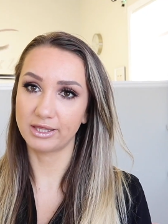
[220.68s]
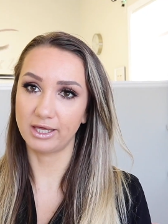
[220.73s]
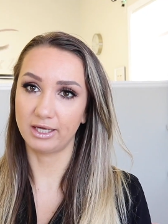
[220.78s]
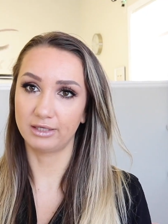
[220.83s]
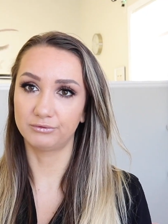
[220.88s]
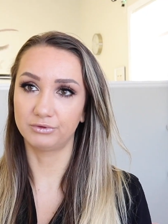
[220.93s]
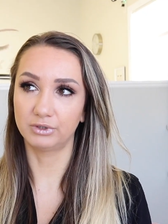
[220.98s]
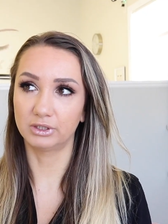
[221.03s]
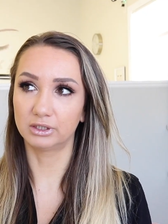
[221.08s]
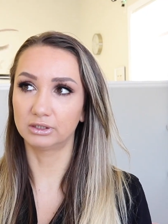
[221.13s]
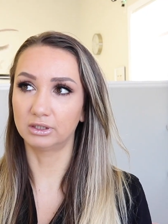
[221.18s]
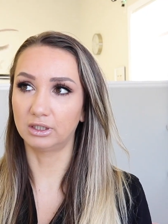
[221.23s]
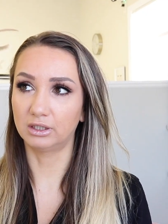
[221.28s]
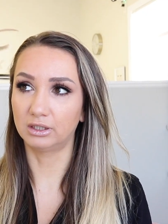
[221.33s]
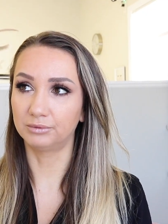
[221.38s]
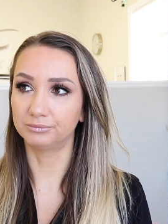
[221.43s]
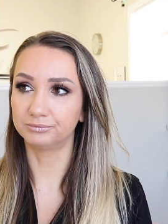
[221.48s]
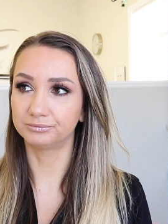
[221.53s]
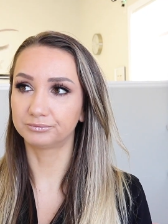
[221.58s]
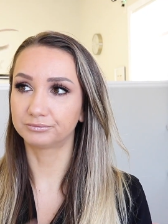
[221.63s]
then
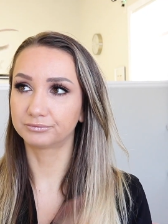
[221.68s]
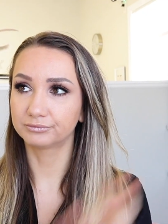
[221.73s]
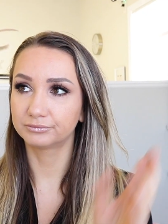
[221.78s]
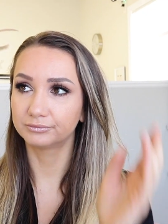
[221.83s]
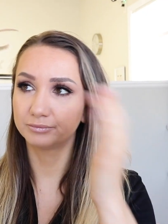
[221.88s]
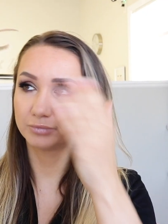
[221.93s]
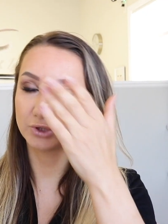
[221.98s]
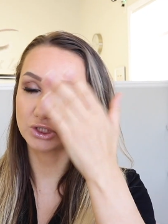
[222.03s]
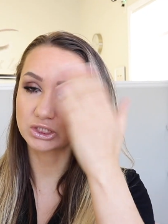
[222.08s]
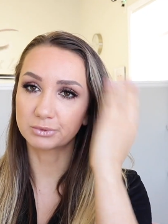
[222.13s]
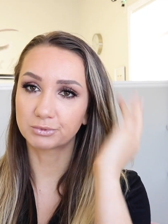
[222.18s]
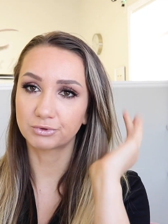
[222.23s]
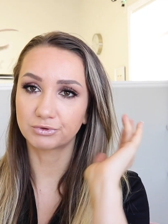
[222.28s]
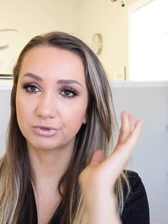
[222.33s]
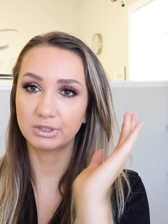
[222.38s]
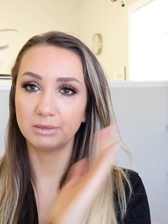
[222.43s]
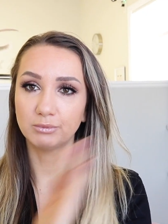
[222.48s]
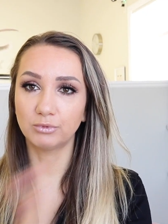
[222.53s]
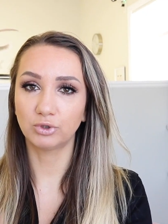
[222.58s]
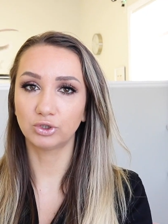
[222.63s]
we'll put some
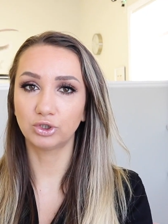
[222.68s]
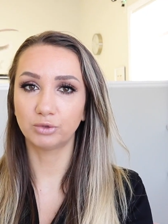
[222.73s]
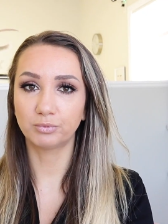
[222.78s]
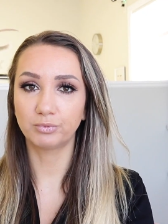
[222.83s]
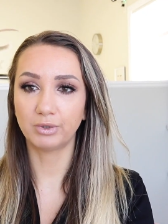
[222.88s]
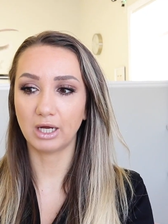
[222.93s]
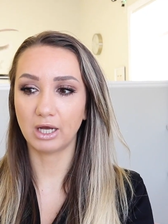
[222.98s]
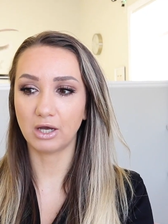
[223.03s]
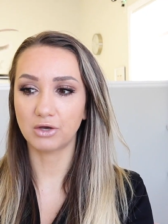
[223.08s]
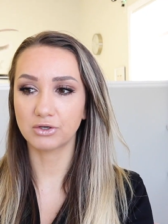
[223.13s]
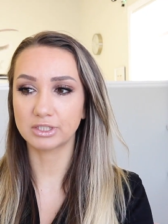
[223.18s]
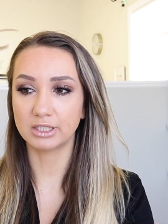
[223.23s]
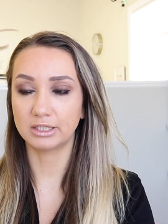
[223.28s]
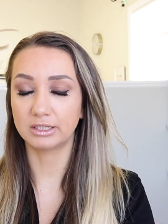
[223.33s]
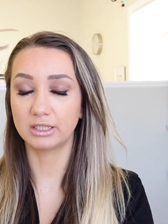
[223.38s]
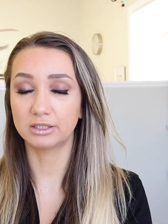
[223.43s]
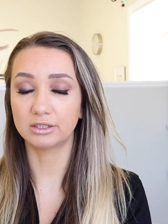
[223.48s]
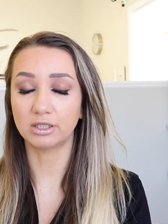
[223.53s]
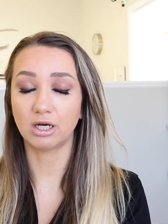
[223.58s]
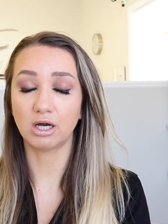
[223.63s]
cream on your brows and
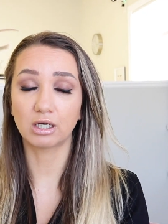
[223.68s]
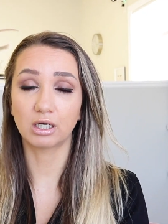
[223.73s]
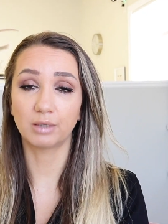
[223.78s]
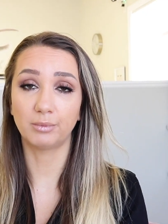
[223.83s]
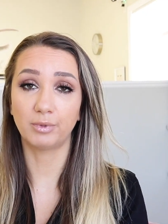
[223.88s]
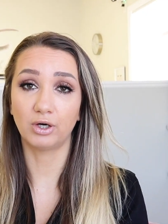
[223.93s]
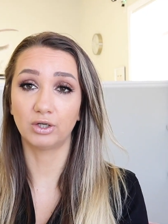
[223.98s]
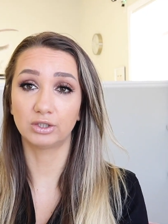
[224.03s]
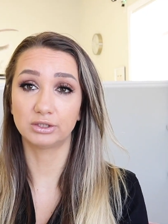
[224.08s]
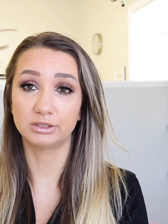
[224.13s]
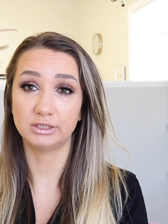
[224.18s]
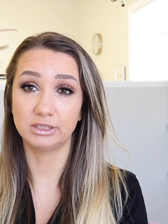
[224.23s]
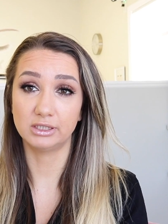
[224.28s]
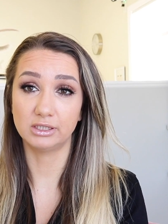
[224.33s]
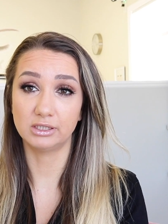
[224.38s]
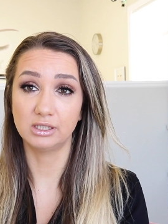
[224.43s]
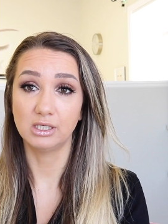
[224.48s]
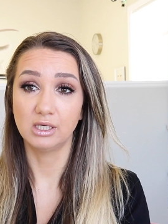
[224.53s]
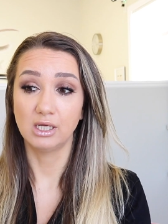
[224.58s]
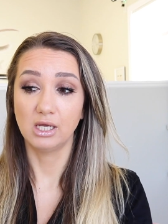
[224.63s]
then talk about
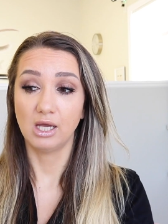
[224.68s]
the